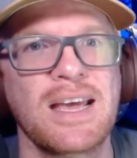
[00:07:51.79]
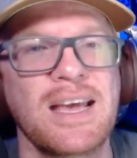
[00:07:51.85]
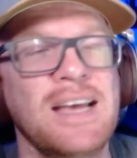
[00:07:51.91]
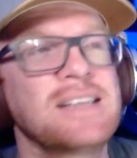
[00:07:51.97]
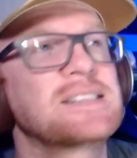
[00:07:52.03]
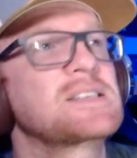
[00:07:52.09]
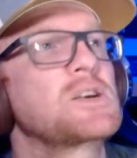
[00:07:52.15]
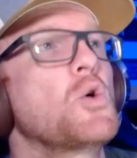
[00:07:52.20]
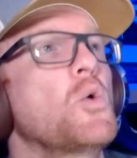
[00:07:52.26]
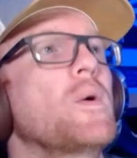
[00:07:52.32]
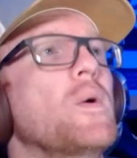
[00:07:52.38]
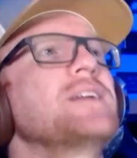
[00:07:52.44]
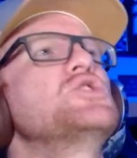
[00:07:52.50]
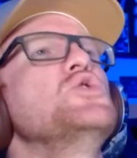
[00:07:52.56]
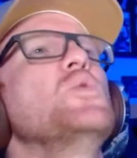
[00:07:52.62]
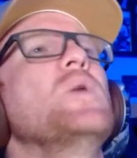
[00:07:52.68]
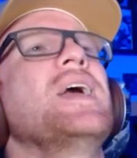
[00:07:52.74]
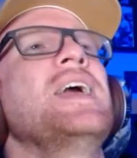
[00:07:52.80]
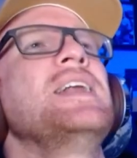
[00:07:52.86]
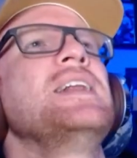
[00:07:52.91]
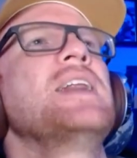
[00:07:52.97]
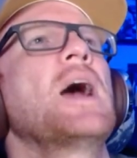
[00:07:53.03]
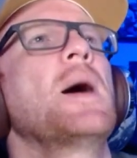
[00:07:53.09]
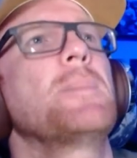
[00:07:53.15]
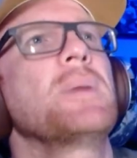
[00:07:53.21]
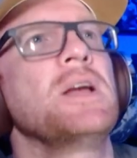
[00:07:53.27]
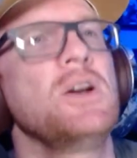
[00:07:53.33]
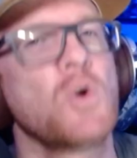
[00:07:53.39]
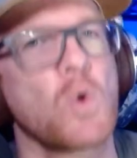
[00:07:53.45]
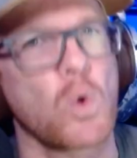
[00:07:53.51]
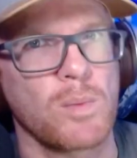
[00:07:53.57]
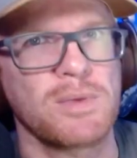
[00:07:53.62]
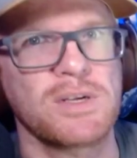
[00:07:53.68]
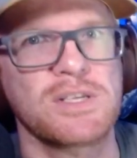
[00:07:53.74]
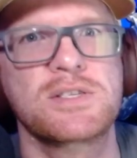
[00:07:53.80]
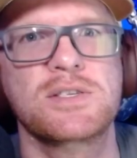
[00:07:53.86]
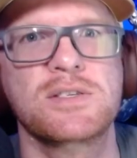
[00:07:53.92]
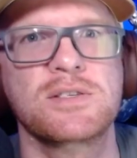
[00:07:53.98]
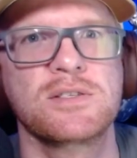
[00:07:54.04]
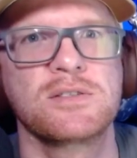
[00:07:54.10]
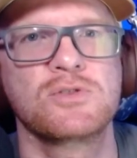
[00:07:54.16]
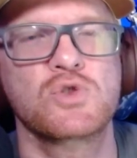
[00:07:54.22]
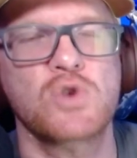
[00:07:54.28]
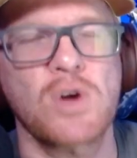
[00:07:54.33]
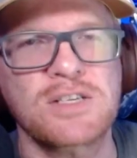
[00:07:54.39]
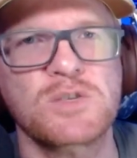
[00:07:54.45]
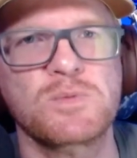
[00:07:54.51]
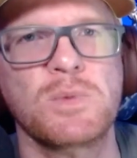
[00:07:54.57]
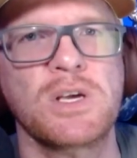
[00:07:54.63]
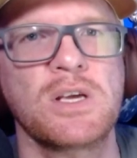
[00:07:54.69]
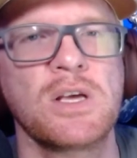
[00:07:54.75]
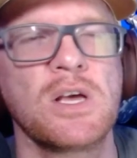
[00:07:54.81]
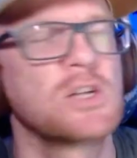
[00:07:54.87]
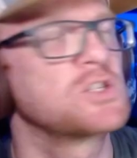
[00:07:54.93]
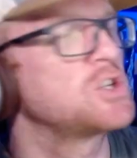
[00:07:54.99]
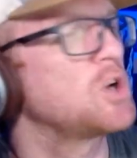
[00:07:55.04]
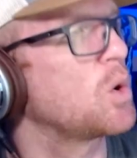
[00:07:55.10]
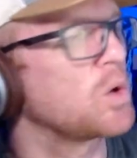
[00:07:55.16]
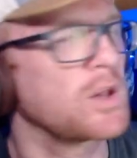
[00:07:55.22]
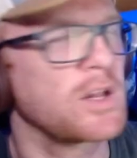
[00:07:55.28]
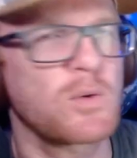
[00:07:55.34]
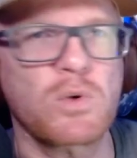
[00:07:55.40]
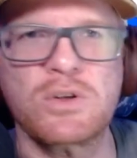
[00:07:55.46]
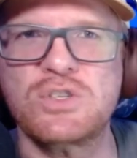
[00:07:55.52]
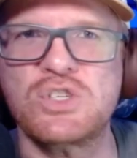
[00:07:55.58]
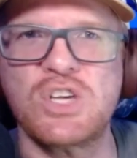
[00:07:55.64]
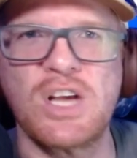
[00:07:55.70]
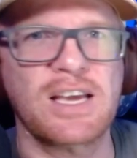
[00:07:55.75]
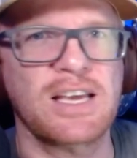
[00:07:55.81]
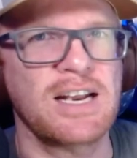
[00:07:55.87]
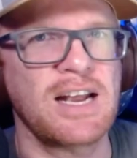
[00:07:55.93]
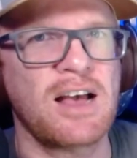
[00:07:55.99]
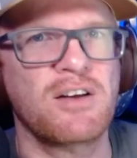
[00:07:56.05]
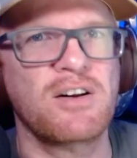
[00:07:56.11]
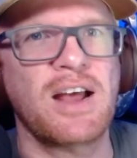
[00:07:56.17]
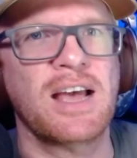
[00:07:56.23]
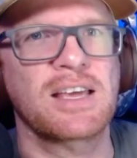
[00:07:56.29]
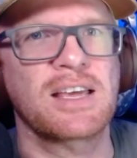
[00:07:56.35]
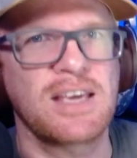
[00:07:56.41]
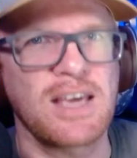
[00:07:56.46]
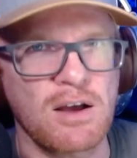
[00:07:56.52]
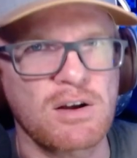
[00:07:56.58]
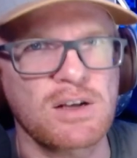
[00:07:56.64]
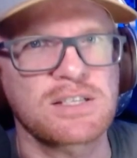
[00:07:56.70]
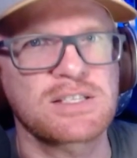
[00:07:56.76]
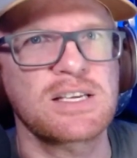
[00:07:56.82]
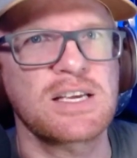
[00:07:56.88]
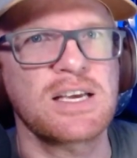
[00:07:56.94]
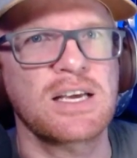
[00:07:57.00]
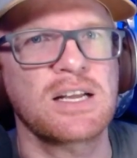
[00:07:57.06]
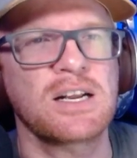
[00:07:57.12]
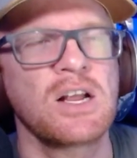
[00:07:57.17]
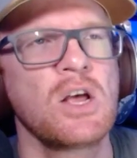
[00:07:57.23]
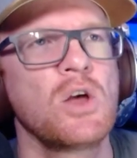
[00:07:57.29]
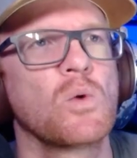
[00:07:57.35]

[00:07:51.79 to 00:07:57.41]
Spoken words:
It's going to end up enormous. Trust me. Totally worth checking out. I guarantee it.